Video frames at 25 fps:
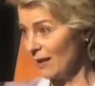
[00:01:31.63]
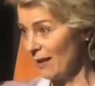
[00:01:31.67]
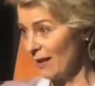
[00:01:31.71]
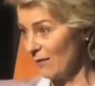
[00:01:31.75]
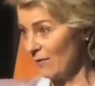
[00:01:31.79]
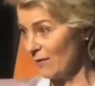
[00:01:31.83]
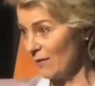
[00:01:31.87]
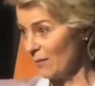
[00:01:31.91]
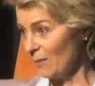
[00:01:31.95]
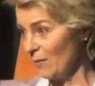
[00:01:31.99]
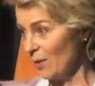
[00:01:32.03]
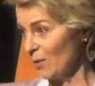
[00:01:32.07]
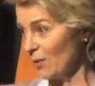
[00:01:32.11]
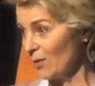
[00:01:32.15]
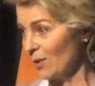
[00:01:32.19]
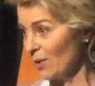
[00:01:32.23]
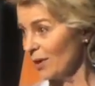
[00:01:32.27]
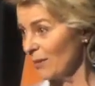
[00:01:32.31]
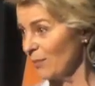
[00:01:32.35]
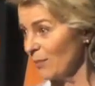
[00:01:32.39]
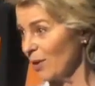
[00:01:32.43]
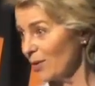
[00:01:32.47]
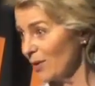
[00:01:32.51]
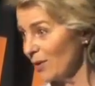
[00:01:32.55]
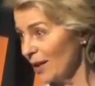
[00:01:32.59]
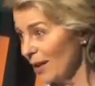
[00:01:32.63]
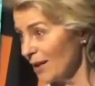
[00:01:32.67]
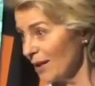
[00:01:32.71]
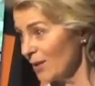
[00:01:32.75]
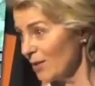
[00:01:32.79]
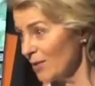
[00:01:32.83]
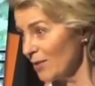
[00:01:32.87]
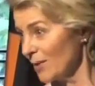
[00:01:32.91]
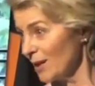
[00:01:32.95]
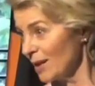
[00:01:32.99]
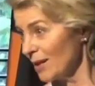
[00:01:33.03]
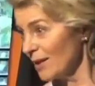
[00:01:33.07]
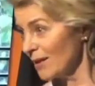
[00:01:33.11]
I've spoken about
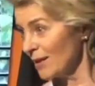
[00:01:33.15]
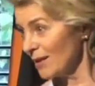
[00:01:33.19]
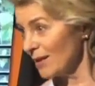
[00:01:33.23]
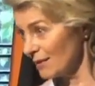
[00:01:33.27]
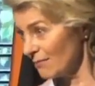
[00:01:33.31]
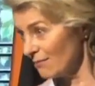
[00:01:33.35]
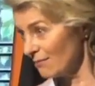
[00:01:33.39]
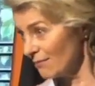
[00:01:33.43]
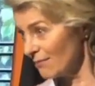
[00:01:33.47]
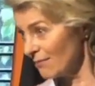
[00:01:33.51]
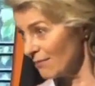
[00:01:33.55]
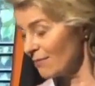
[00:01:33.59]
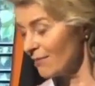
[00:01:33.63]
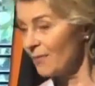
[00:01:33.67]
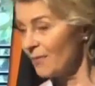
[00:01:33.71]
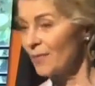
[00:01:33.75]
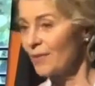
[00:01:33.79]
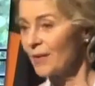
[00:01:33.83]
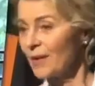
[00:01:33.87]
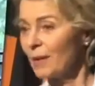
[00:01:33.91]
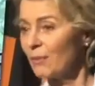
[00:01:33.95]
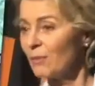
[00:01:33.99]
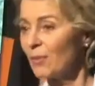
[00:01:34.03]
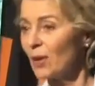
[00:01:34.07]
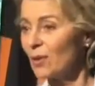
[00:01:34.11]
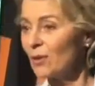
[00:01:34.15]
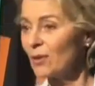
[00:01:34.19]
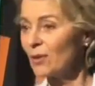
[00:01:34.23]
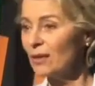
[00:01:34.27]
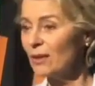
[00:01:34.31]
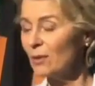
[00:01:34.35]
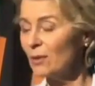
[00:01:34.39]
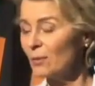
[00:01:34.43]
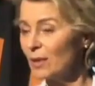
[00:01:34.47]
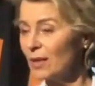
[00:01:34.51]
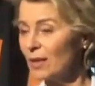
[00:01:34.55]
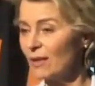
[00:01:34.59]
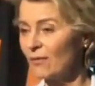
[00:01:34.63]
Hungary and
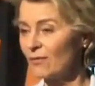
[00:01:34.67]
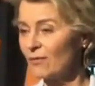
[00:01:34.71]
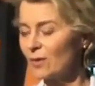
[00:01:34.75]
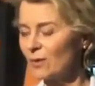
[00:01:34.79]
Poland, we have